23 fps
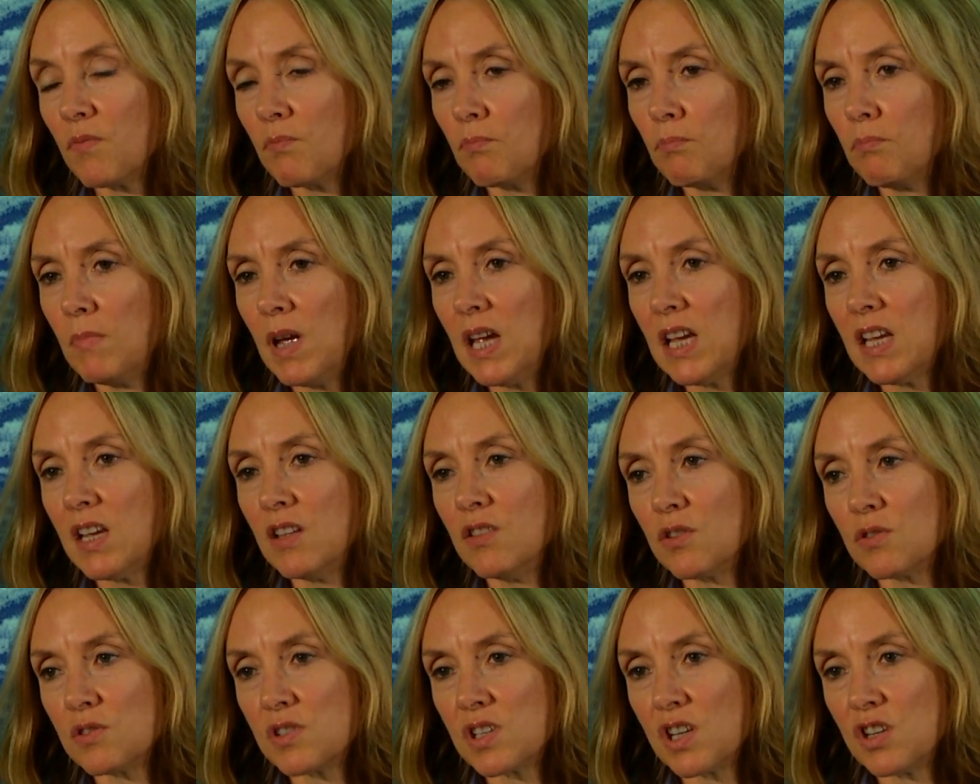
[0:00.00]
making
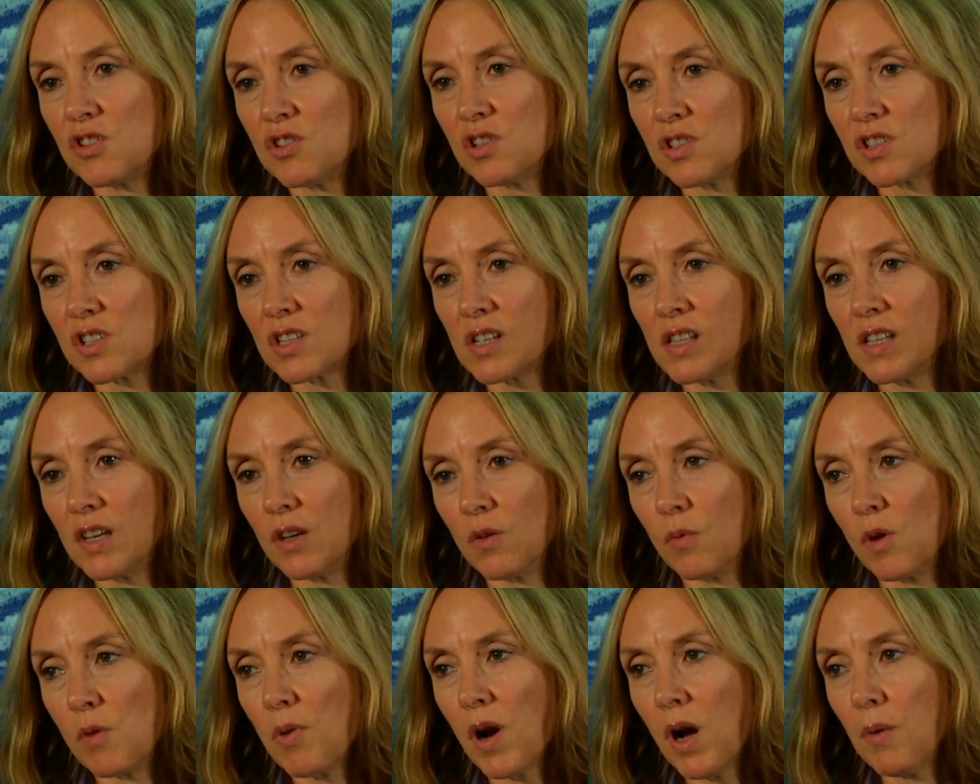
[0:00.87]
those engines cleaner.
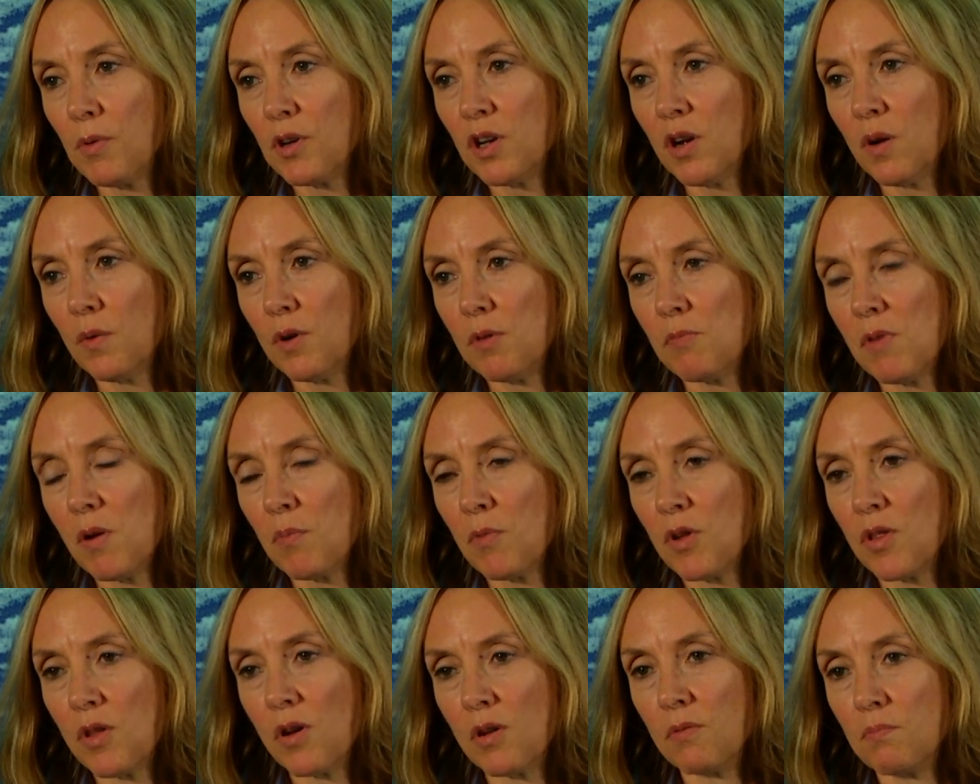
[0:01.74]
We probably all
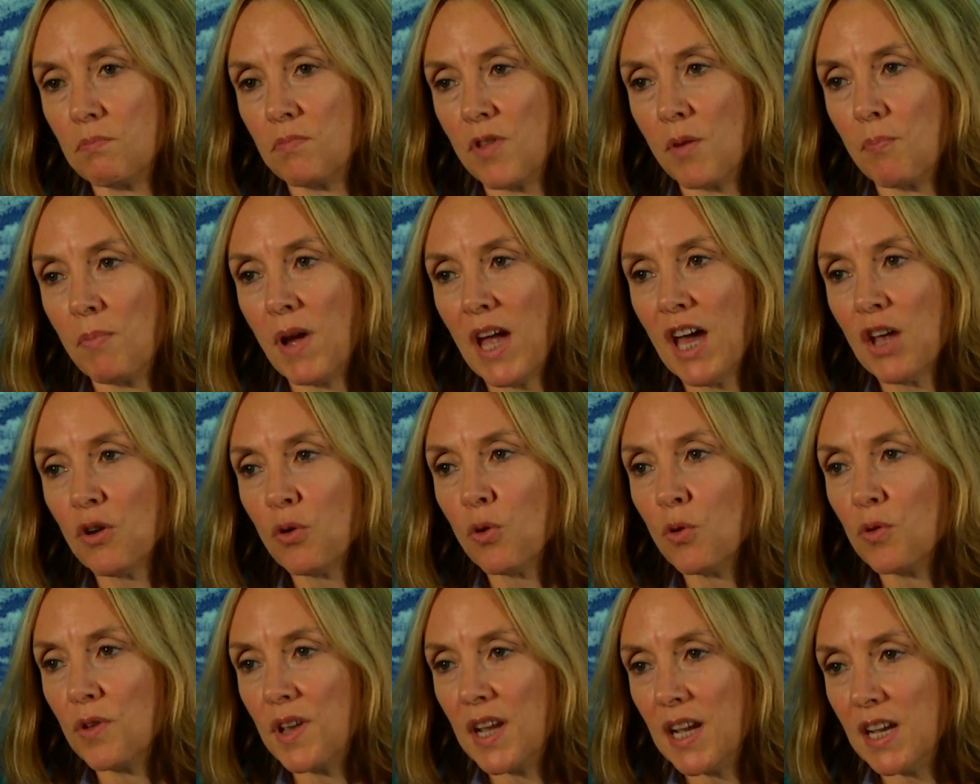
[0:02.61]
remember the bad
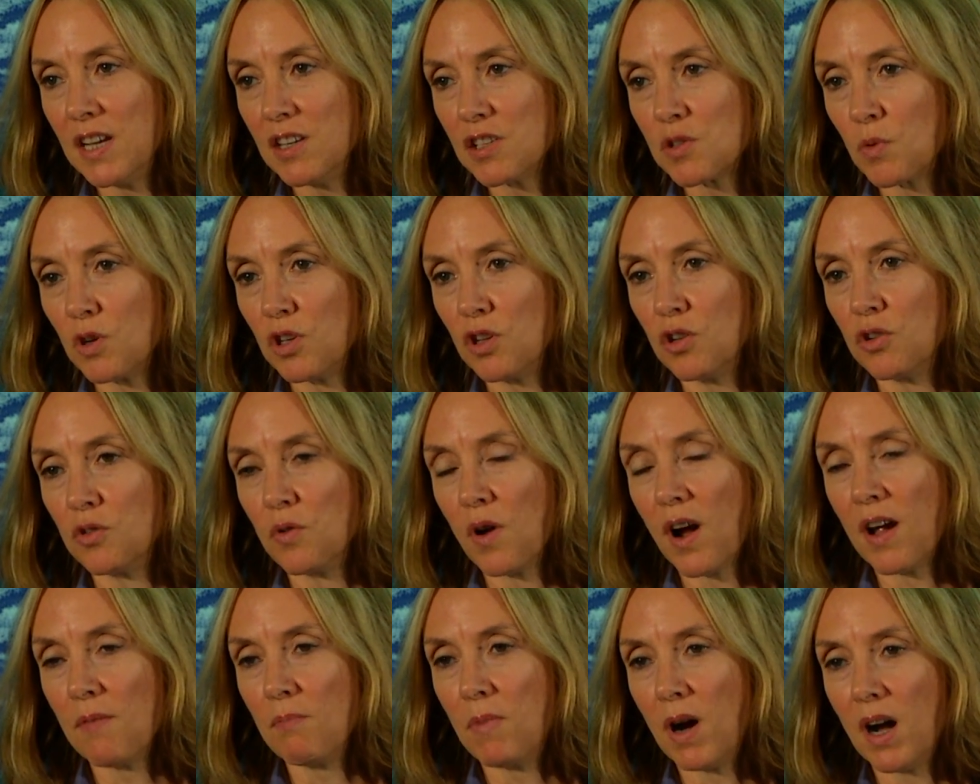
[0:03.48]
old days when you
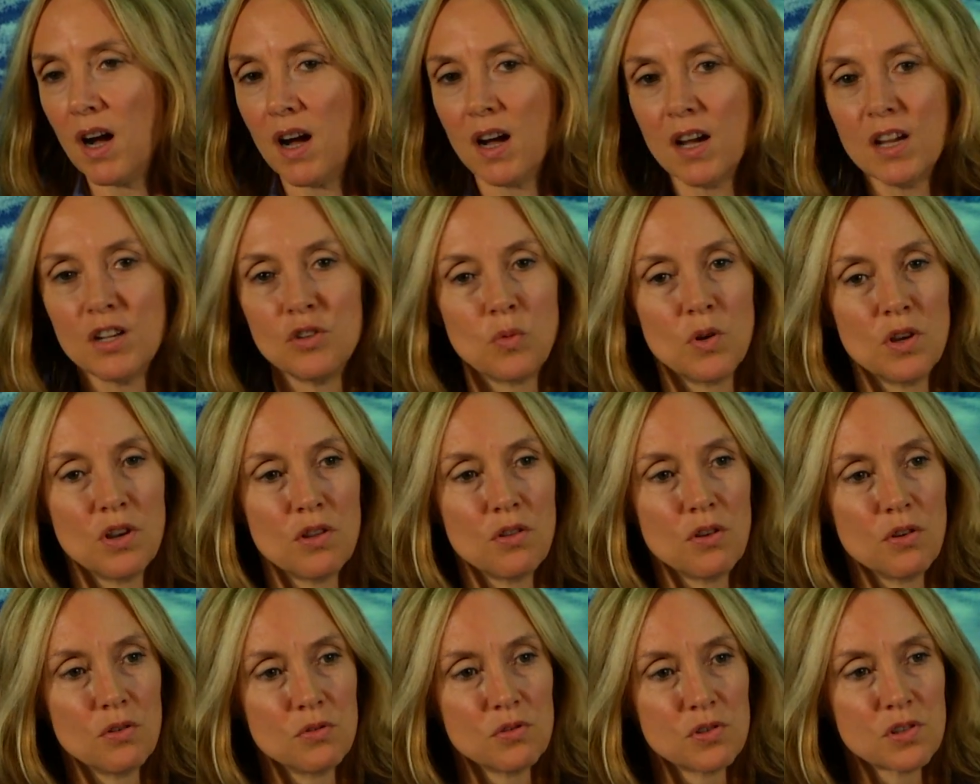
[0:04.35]
drive behind one of
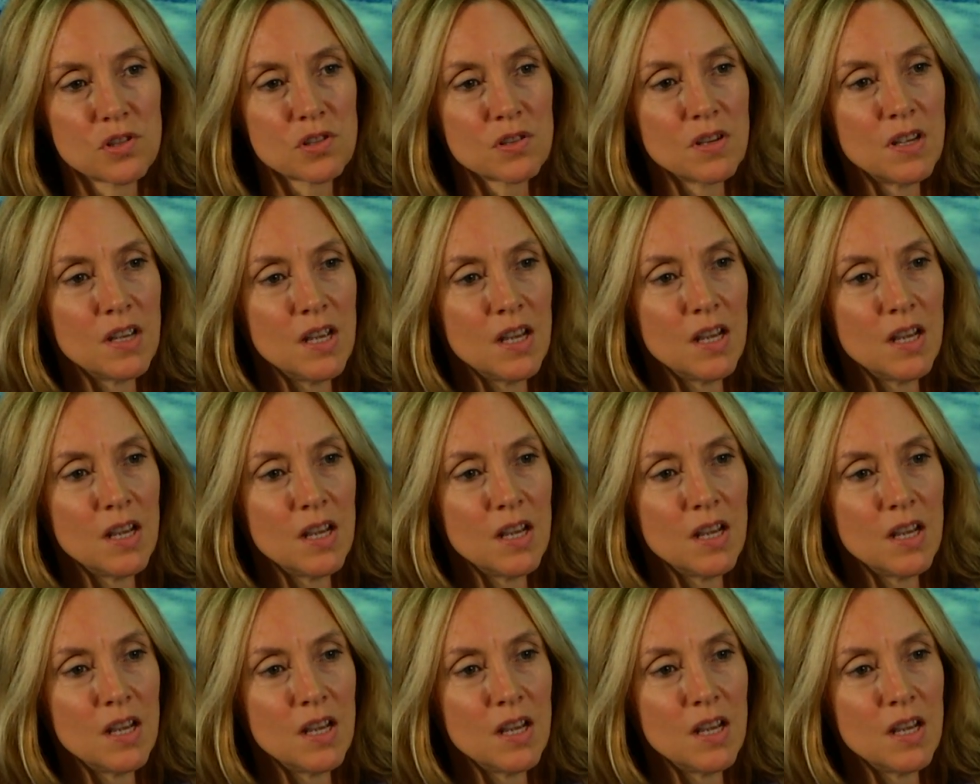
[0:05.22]
those